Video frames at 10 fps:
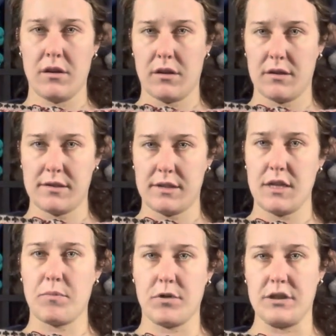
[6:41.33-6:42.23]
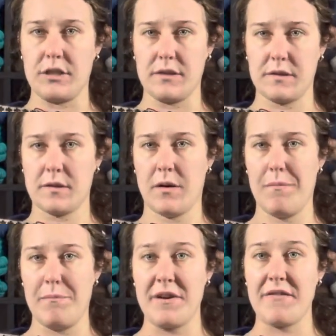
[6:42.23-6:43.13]
the steek bridges
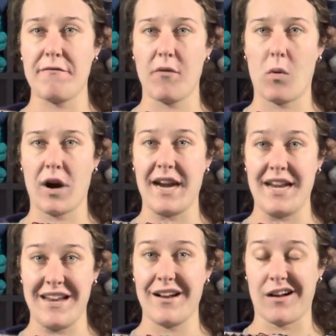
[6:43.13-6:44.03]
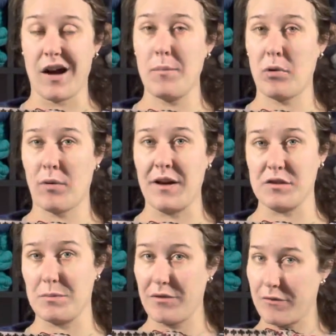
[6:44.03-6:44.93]
before and knit a couple
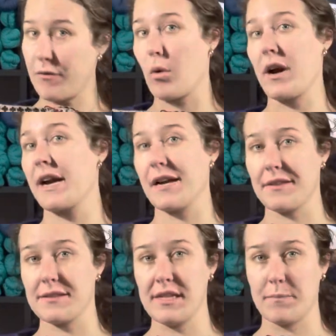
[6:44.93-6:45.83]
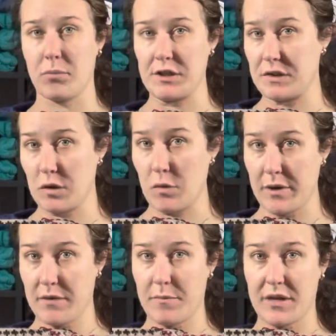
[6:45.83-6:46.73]
rounds before I cut the steek bridges
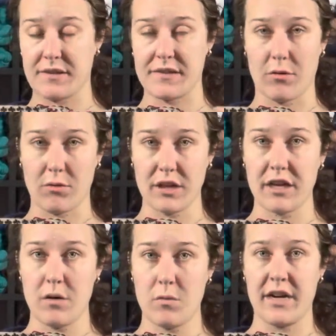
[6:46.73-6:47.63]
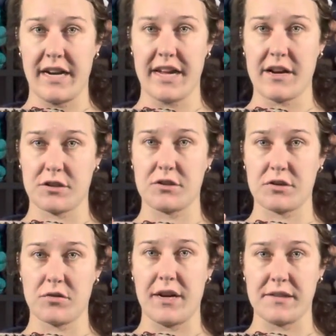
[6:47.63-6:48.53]
open, because I really don't want any extra
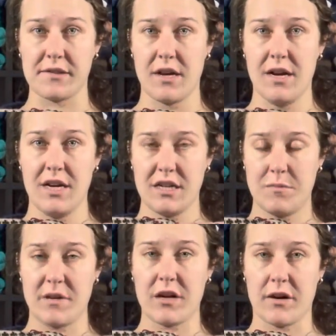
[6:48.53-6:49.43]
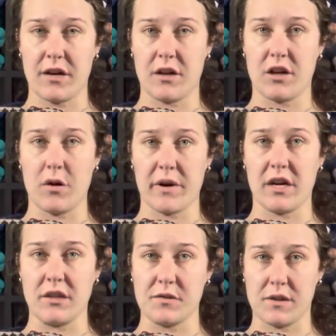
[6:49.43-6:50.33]
stress to be going
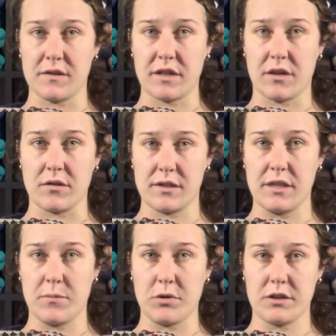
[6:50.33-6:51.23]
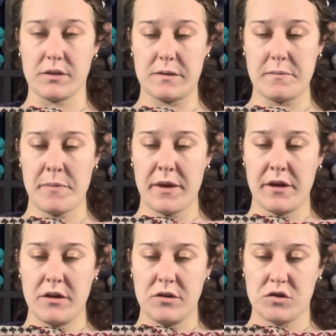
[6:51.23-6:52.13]
on those unsecured steek bridges.
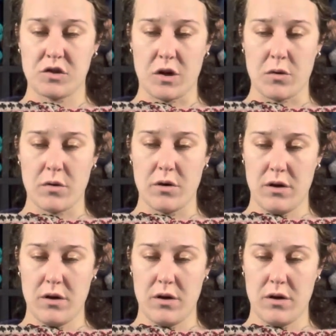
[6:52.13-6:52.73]
So